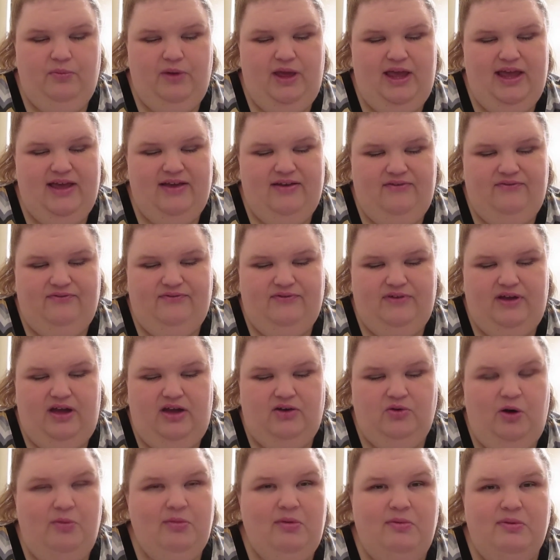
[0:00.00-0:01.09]
a
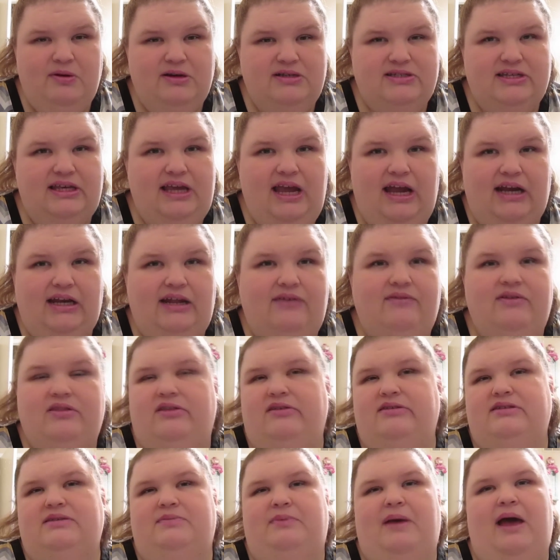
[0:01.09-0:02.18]
normal person can't even
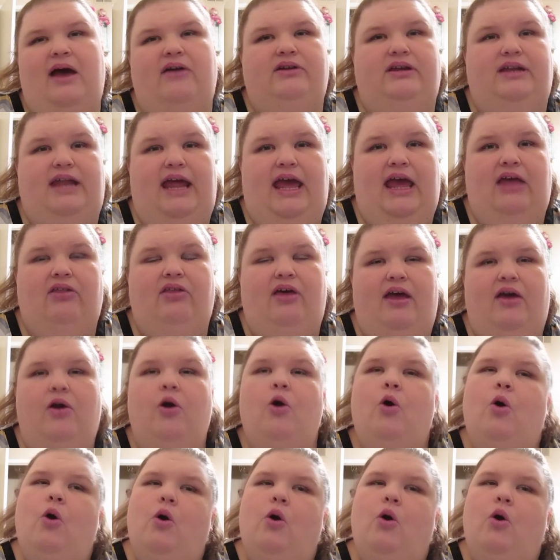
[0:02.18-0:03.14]
lose a pound a day, like,